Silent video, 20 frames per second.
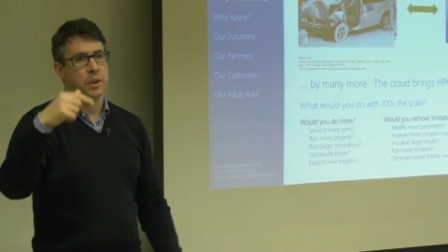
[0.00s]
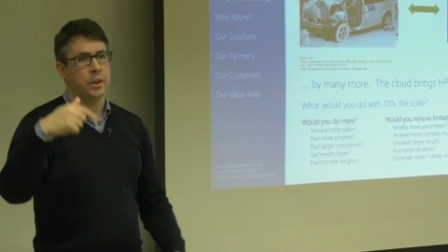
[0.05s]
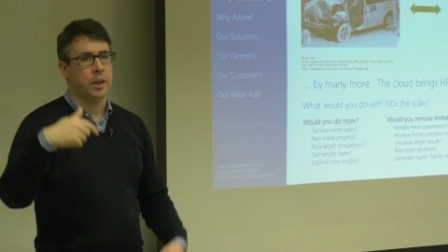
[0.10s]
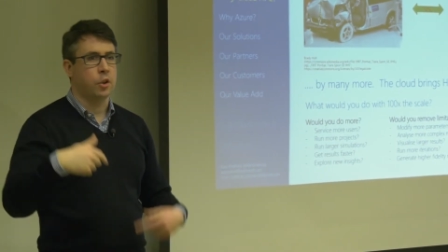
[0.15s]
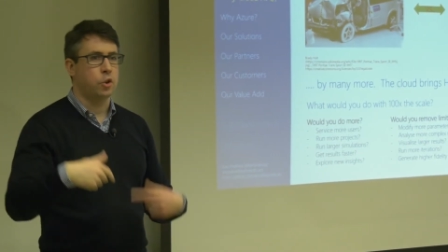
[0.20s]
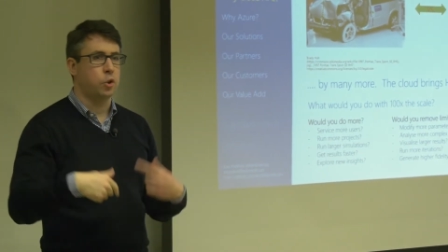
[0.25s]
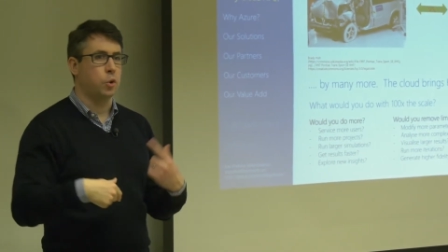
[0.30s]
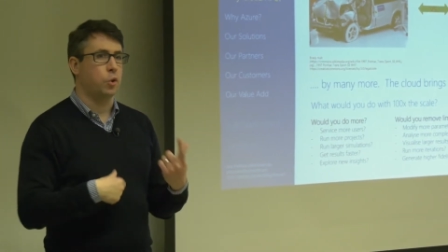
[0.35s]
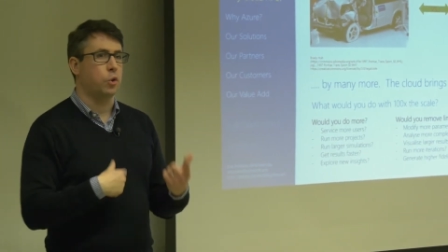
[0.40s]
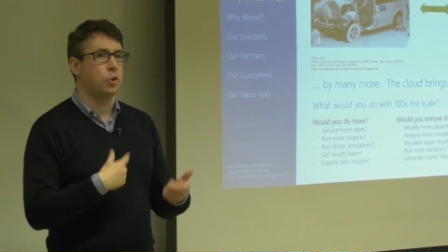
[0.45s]

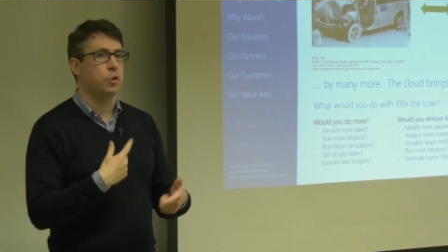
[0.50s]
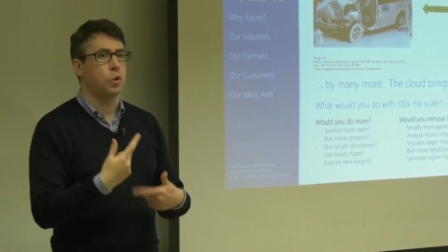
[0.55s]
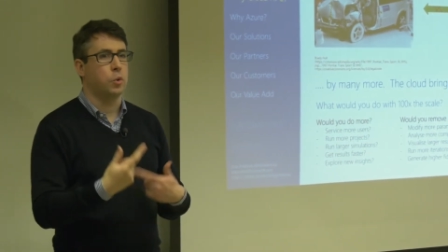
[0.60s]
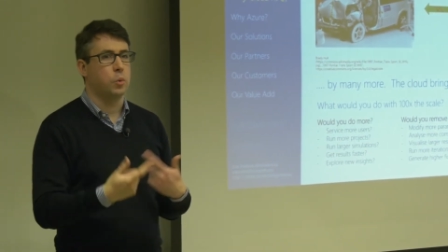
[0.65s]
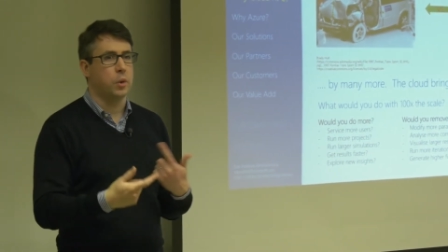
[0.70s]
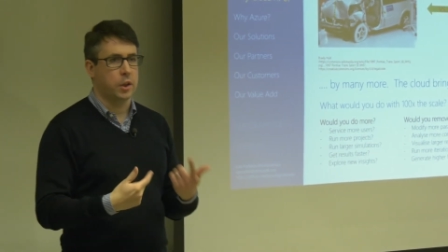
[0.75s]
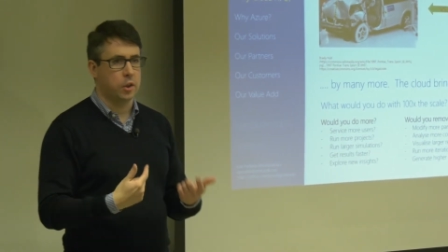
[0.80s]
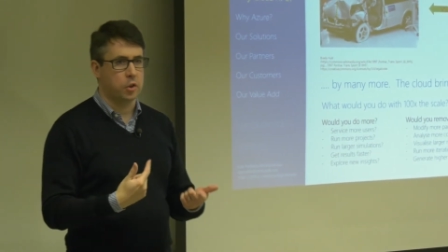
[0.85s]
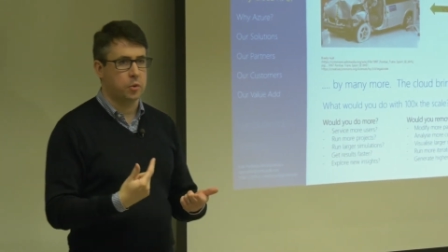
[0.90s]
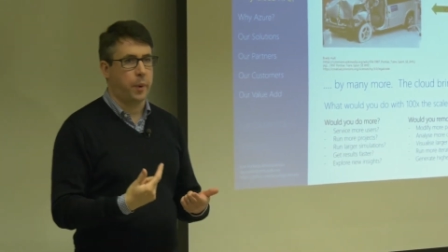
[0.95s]
that you could do
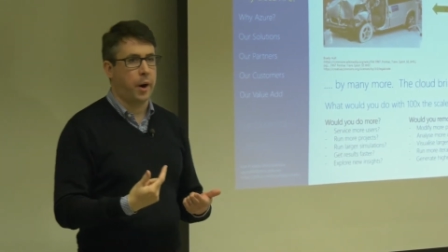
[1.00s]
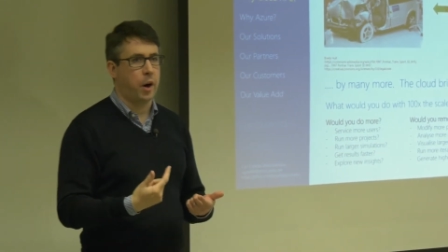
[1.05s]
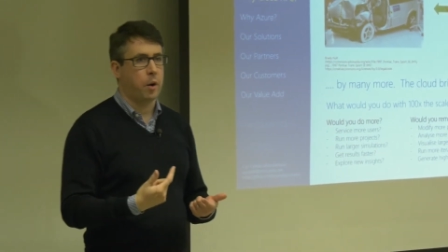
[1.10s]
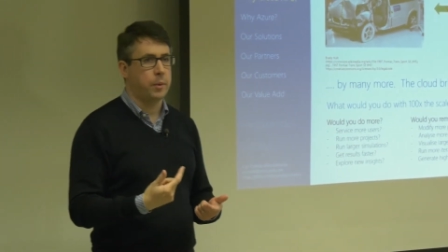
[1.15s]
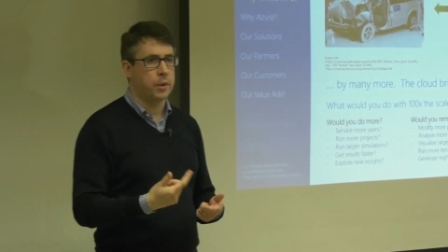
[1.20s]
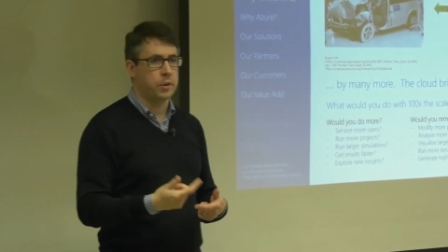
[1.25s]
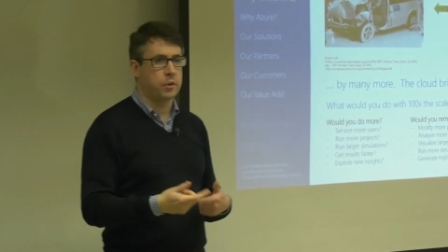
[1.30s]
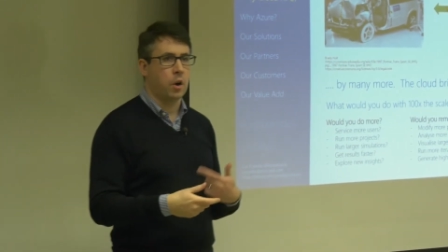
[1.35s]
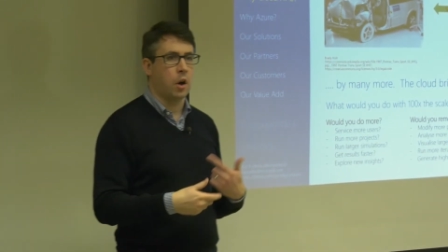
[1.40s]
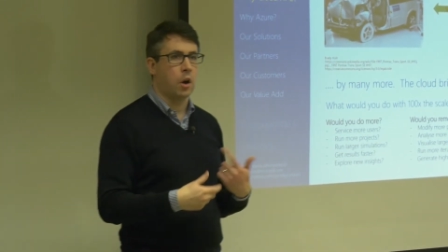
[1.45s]
an
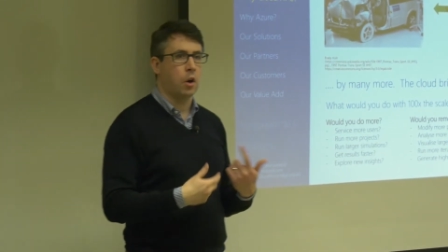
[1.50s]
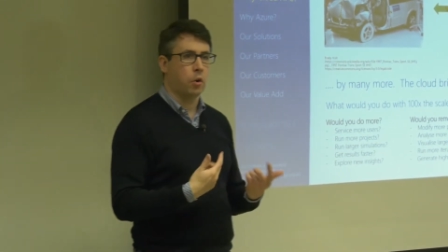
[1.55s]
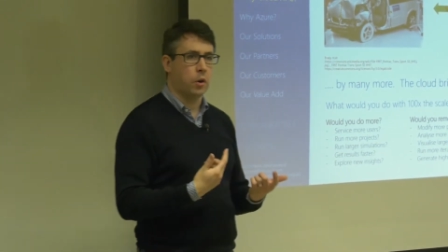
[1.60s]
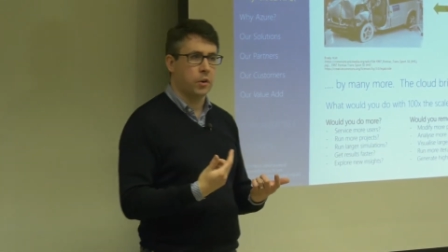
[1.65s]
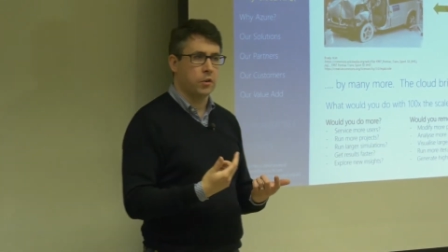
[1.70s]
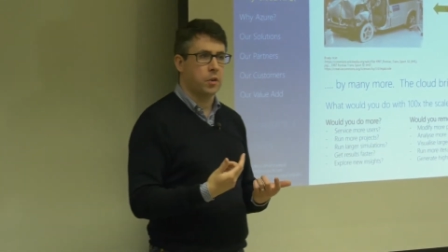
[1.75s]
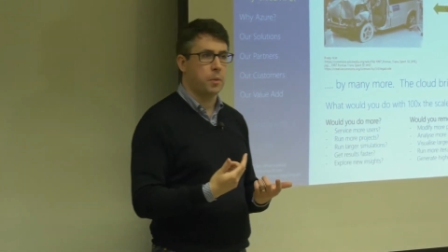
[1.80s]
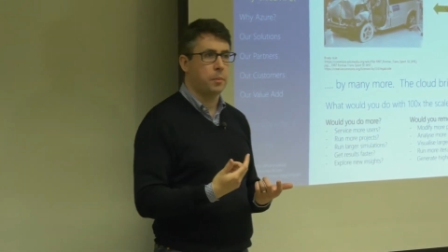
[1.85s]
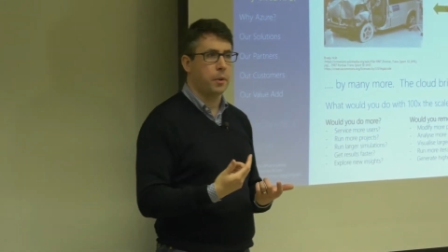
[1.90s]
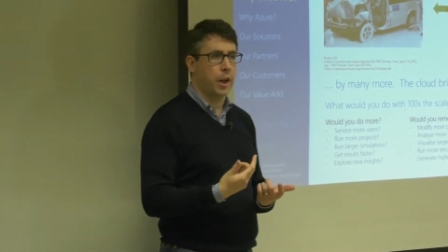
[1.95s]
experiment on or a
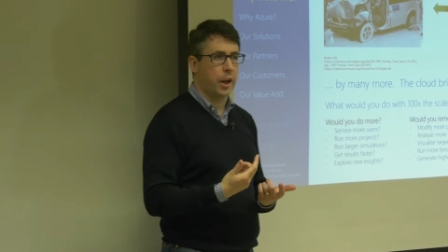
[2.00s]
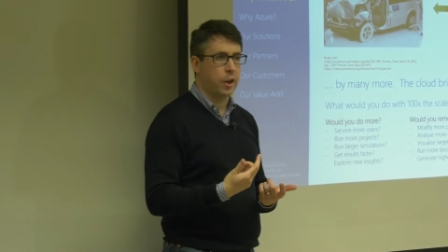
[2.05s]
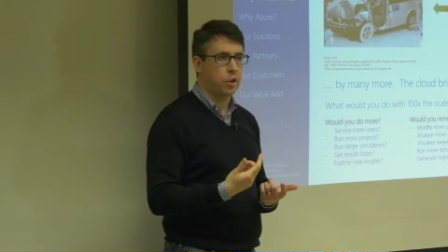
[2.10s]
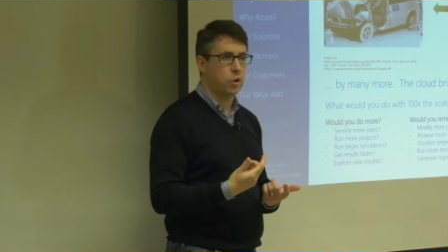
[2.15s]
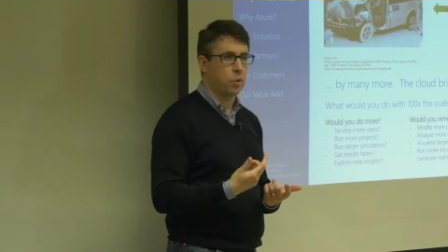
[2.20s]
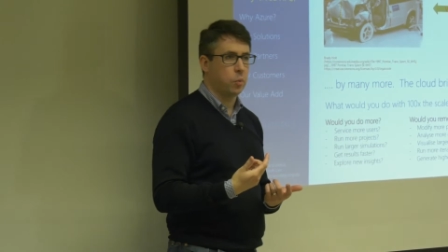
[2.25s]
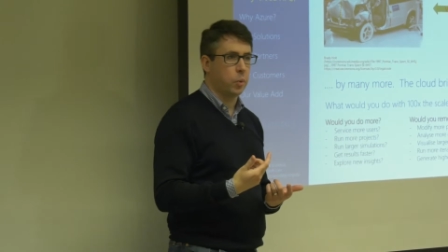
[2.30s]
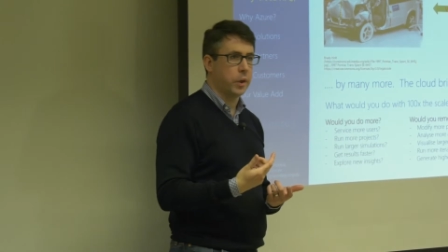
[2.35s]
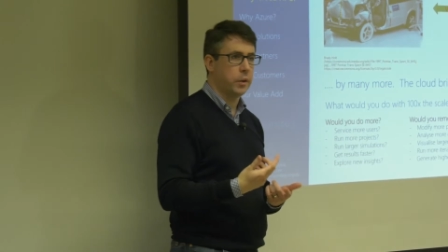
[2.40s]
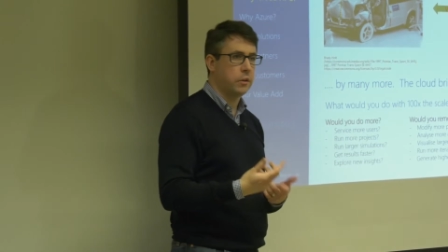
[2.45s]

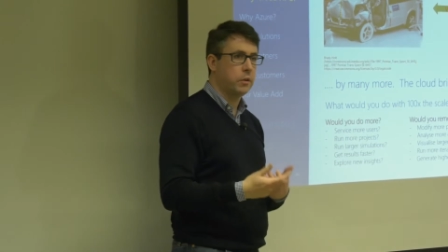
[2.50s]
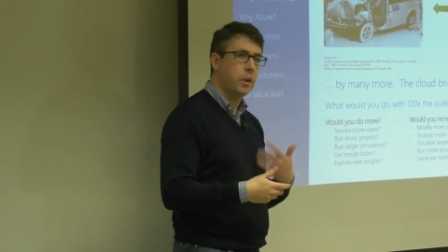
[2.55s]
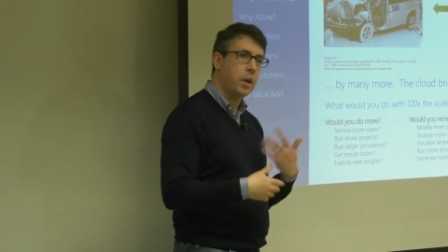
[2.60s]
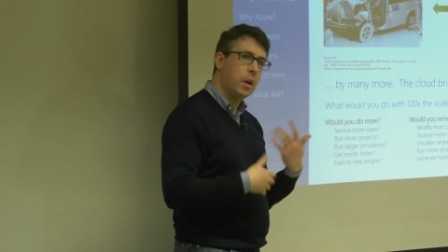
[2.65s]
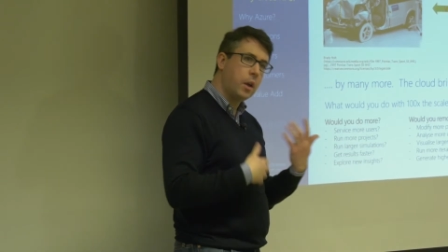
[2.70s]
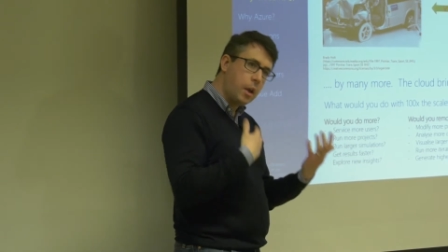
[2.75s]
simulation with.